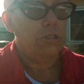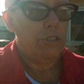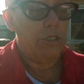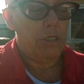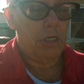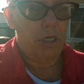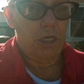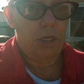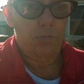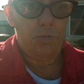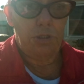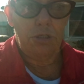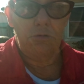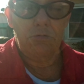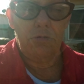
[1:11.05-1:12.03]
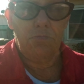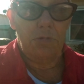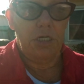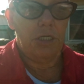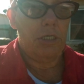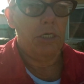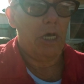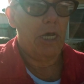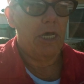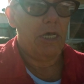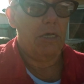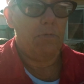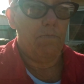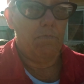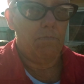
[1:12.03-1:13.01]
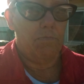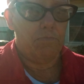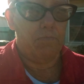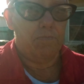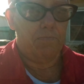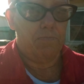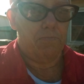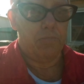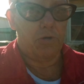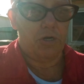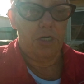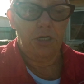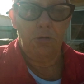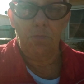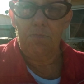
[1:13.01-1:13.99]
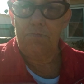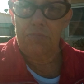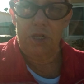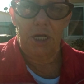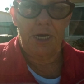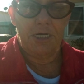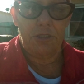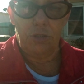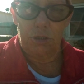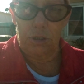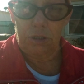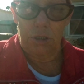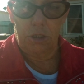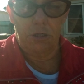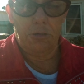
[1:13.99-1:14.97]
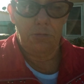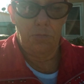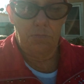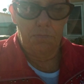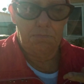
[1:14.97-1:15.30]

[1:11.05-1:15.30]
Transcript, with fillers: She keeps showing me a brown plaid shirt,